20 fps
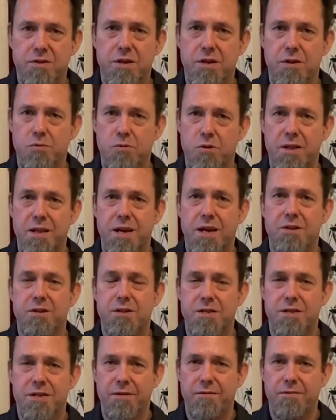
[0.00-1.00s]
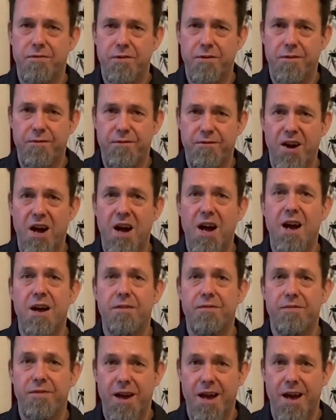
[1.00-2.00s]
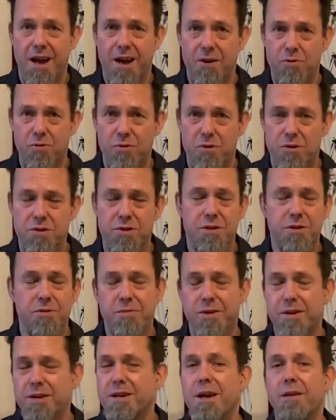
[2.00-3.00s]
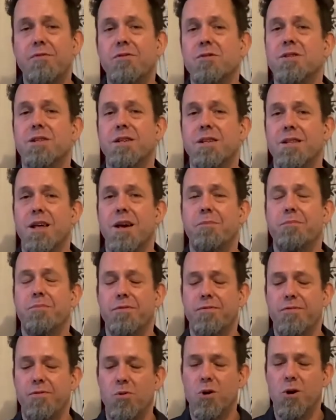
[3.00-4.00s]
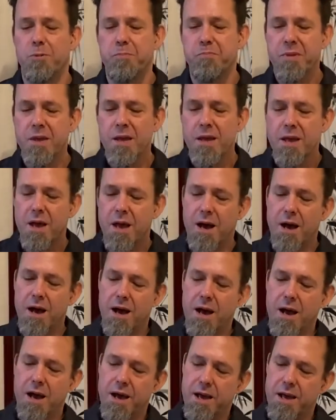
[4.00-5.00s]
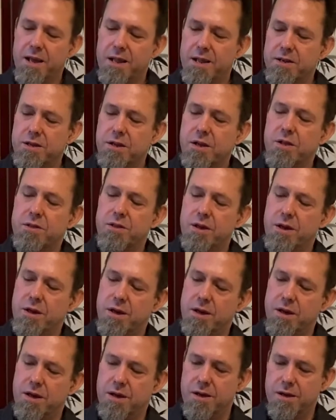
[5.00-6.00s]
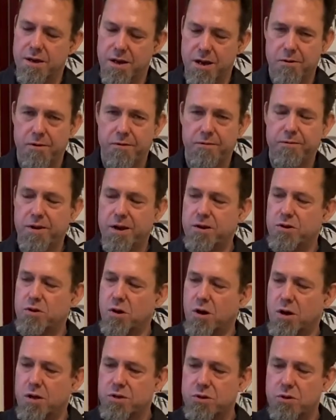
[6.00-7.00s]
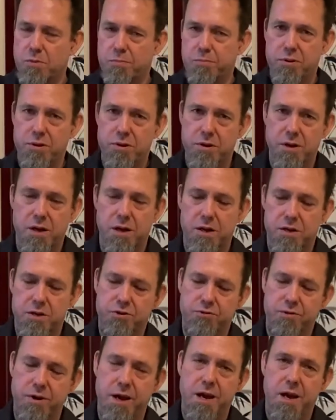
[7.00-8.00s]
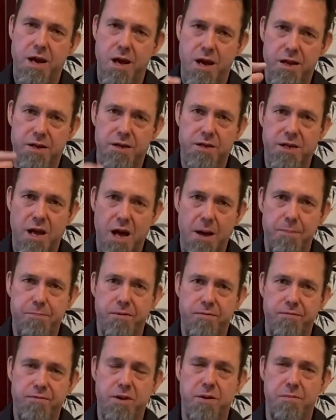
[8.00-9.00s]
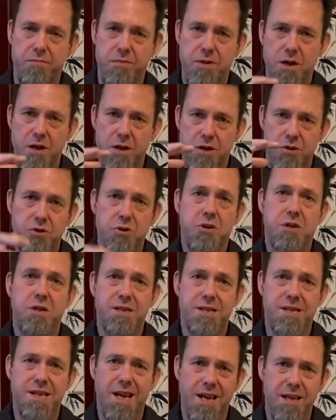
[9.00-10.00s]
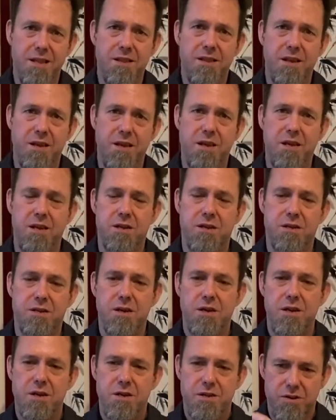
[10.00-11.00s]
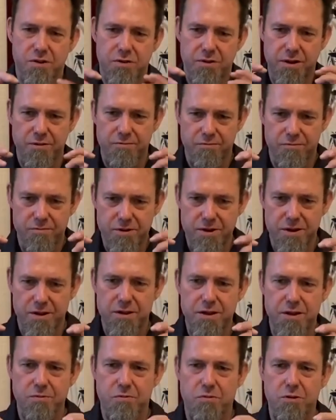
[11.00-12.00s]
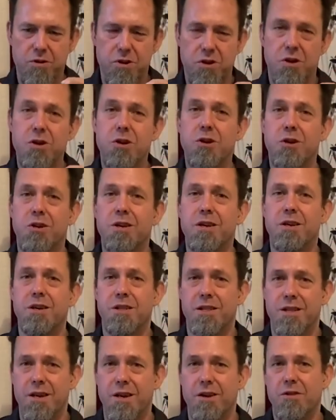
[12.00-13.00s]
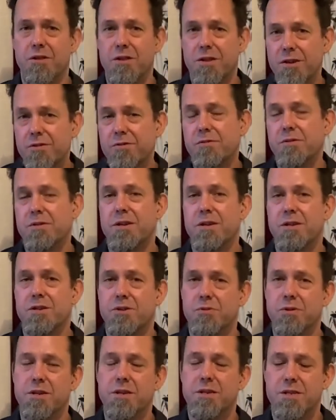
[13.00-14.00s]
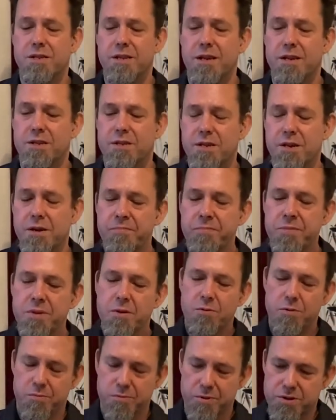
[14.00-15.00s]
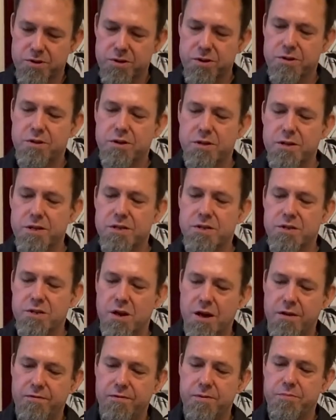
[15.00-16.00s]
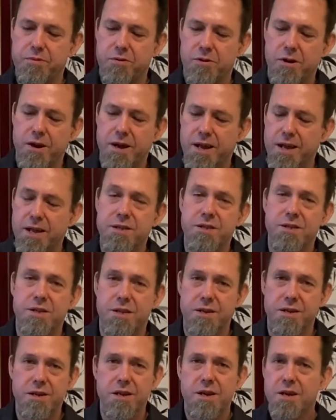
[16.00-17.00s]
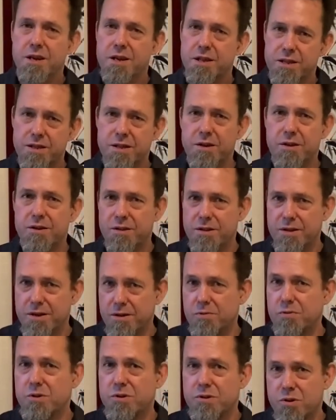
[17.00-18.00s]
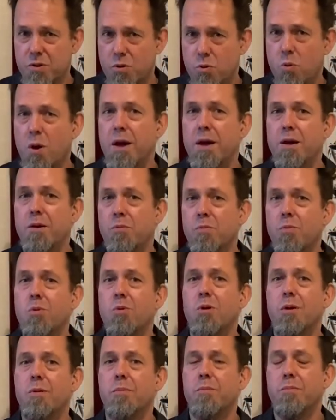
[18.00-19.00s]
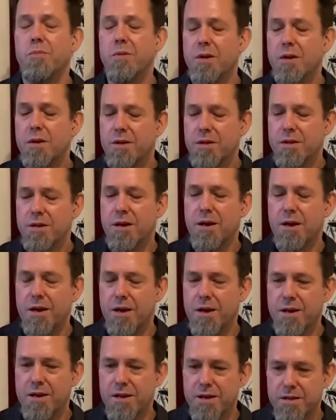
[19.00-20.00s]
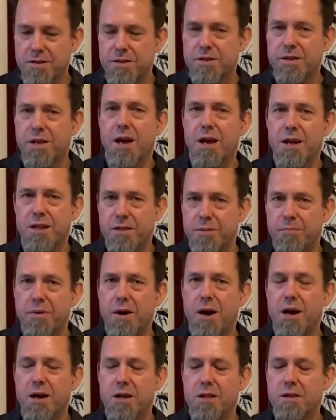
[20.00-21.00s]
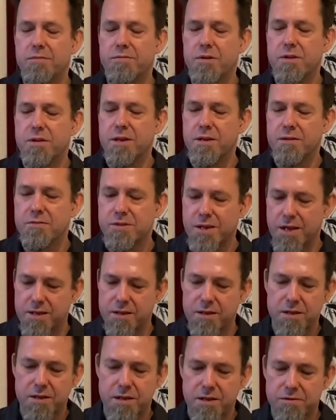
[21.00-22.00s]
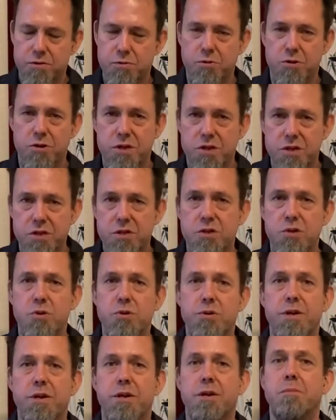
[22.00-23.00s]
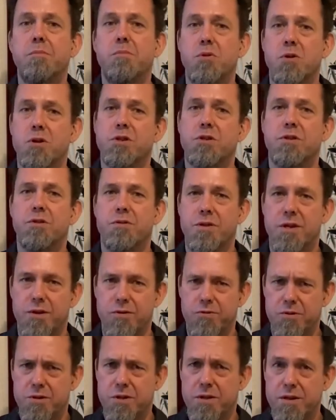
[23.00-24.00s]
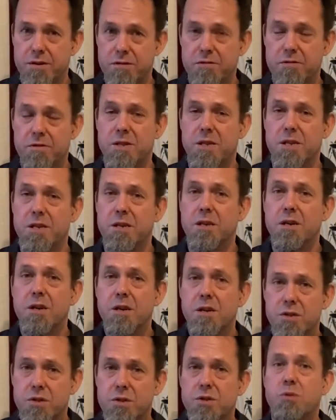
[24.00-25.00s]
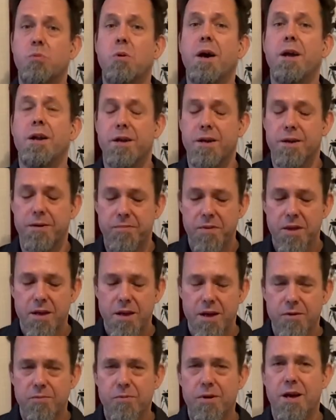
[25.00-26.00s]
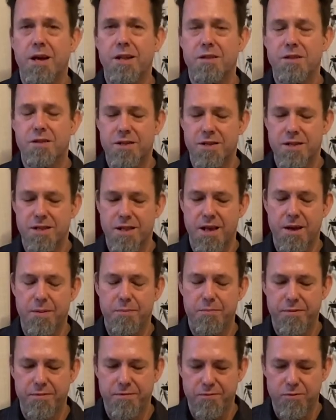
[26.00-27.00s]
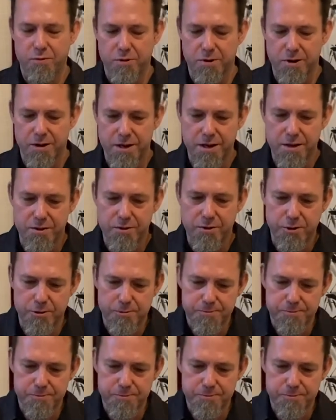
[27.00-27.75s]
were allowed to sit for 5 hours. We'd never seen that before. Our friend also put a tray on top of them to contain the heat. So they really were cooking in there, literally, to an extent. When we took the lids off and put our hands in, it was quite warm inside the pile of the leaves, and the leaves were exuding moisture. They were literally sweating, and we hadn't seen that before either.